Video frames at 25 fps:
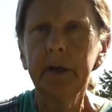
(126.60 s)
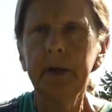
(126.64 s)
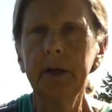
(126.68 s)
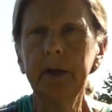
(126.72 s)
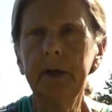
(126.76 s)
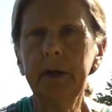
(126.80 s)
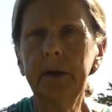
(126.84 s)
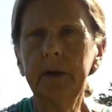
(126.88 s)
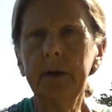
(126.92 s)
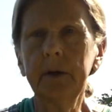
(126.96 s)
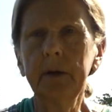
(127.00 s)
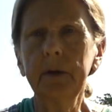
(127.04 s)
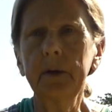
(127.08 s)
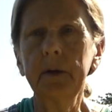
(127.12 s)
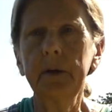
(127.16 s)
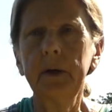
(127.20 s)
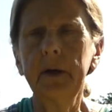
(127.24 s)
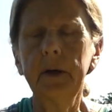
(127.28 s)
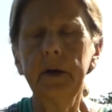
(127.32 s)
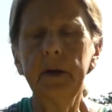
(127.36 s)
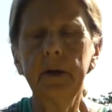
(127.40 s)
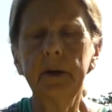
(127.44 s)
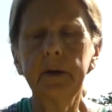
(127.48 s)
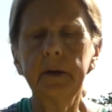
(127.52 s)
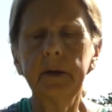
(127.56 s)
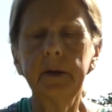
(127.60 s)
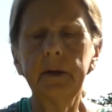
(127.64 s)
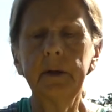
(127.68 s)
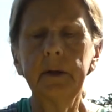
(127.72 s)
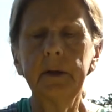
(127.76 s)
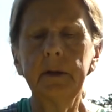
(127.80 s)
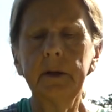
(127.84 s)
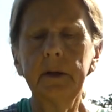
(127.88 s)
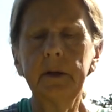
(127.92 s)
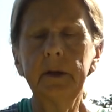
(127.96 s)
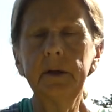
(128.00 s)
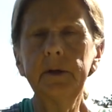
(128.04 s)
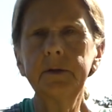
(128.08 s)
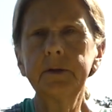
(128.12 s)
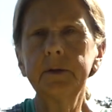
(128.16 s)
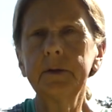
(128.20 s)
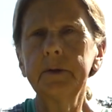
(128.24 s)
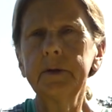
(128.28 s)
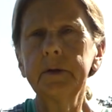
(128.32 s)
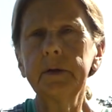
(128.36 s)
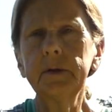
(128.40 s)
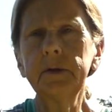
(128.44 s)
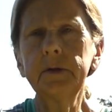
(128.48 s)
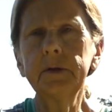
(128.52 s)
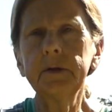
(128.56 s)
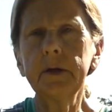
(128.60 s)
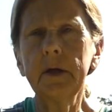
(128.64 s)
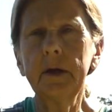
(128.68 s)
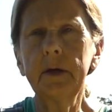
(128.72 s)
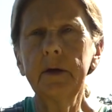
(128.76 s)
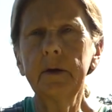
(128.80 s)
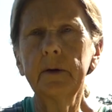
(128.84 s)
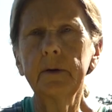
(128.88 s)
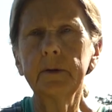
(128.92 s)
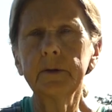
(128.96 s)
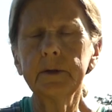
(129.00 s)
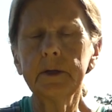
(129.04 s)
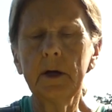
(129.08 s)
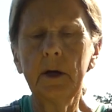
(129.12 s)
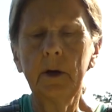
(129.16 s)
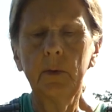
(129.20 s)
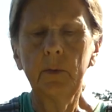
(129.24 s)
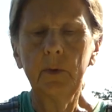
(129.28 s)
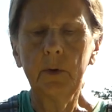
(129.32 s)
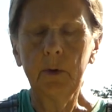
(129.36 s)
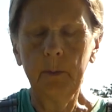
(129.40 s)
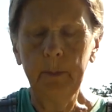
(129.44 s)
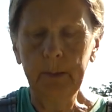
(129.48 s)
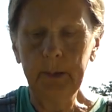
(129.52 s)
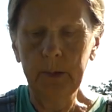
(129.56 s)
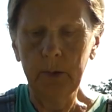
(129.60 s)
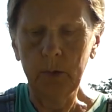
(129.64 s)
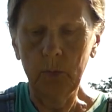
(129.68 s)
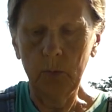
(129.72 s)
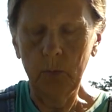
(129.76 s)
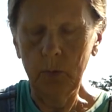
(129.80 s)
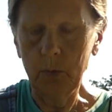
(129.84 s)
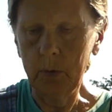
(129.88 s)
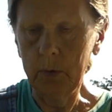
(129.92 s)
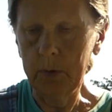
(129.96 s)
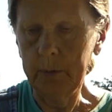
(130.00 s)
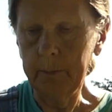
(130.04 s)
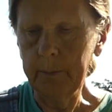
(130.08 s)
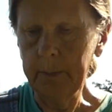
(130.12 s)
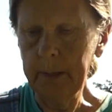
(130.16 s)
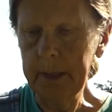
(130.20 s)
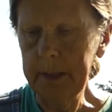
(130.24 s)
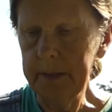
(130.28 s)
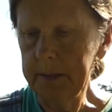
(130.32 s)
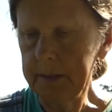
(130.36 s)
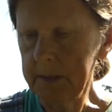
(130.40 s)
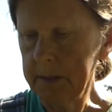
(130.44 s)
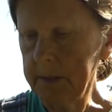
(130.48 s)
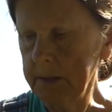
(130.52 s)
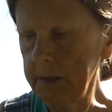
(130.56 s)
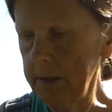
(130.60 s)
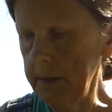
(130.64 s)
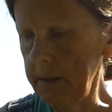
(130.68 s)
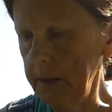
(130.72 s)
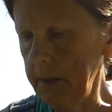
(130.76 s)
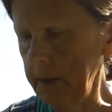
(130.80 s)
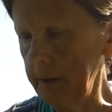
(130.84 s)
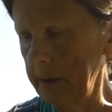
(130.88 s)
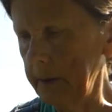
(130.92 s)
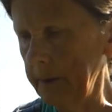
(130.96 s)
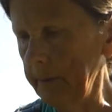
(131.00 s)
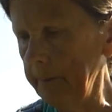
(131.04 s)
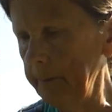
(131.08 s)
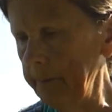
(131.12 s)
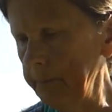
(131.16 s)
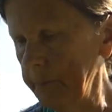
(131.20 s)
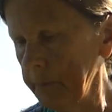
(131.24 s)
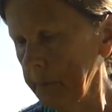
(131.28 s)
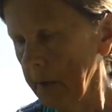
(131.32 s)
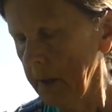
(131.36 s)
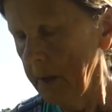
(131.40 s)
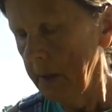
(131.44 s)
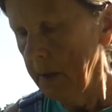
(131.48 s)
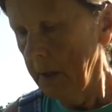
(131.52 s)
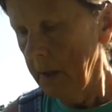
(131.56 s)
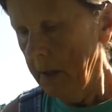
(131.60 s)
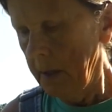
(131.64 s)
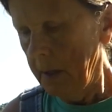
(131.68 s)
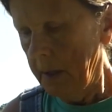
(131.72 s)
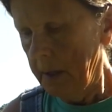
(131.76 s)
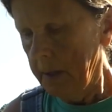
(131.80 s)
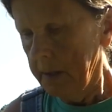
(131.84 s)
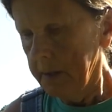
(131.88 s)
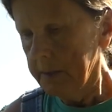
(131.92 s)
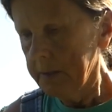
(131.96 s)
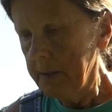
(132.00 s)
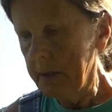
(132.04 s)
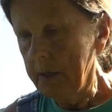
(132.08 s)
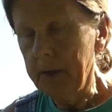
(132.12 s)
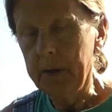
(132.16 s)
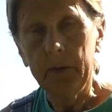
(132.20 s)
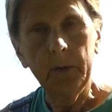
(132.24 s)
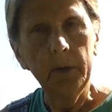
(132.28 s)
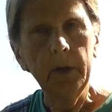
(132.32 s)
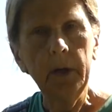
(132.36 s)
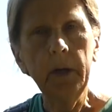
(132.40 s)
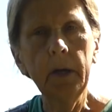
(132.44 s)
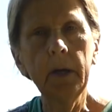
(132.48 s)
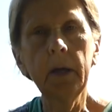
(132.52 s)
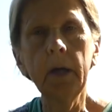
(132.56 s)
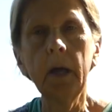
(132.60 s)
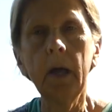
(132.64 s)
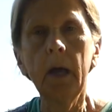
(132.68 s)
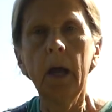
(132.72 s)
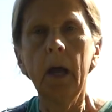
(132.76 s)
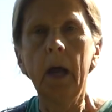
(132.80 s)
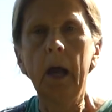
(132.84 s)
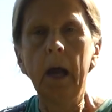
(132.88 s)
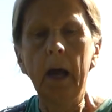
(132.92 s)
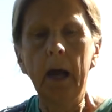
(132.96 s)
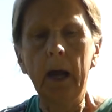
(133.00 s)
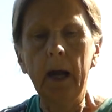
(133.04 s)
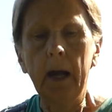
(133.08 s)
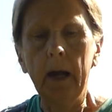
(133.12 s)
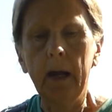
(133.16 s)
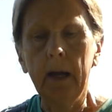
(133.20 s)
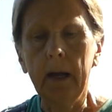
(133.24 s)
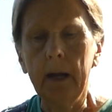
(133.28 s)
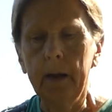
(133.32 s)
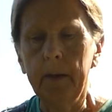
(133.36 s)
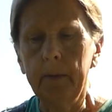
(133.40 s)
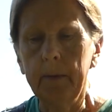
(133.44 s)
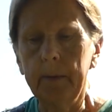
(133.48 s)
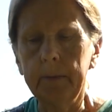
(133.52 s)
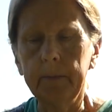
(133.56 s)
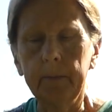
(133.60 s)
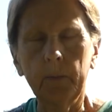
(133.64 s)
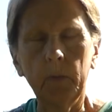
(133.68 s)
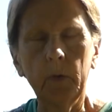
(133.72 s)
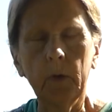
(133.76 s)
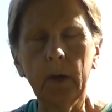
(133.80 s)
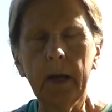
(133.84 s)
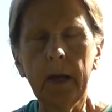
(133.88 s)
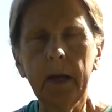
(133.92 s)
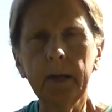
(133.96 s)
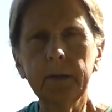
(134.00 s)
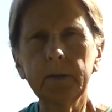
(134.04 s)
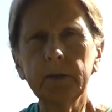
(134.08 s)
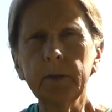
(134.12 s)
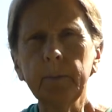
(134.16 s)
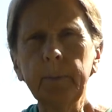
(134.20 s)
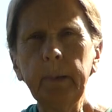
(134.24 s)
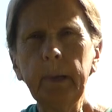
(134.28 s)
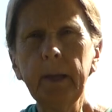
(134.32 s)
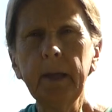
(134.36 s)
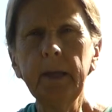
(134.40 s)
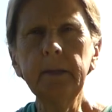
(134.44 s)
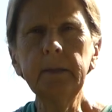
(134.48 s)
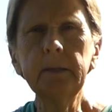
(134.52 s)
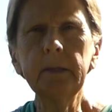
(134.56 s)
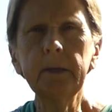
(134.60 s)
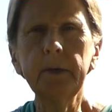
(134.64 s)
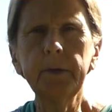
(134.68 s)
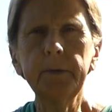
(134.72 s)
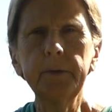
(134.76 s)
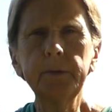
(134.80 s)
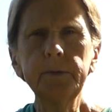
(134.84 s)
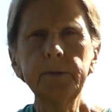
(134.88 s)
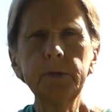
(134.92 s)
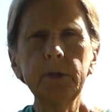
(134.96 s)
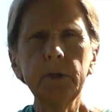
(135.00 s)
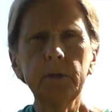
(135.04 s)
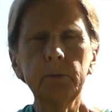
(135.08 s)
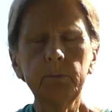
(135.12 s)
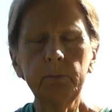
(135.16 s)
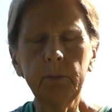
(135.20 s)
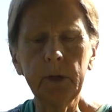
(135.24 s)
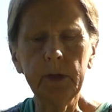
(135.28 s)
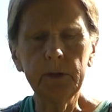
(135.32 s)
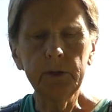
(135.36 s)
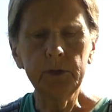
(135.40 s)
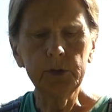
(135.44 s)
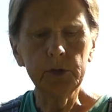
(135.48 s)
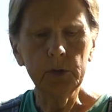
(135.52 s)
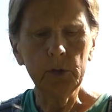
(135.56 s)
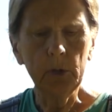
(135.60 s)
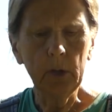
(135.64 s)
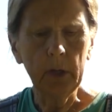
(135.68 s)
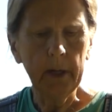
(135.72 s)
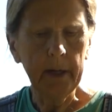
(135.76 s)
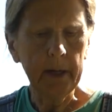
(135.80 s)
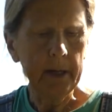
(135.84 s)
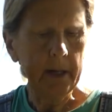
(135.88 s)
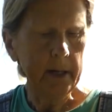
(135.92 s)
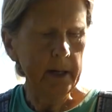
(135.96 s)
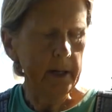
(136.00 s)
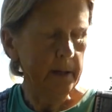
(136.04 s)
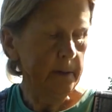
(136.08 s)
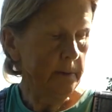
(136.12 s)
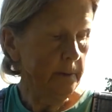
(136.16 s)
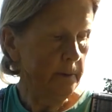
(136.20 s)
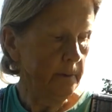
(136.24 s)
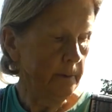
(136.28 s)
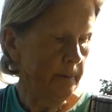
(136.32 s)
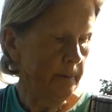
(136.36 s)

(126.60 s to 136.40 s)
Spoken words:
here, and in each of these cells I will put one beet seed. So I will like to plant those in mid-July.